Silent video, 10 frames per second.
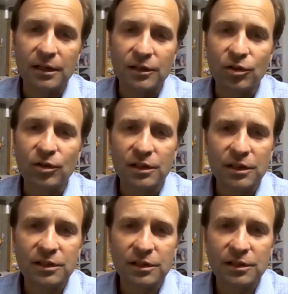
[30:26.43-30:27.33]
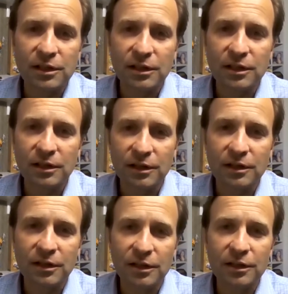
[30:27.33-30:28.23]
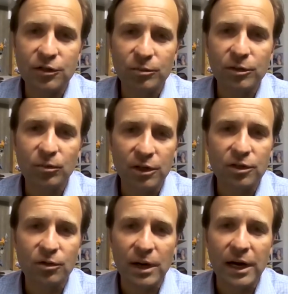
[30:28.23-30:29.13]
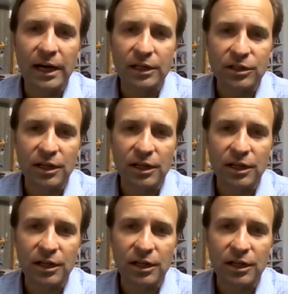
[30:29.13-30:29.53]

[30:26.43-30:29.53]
so this will be one to watch.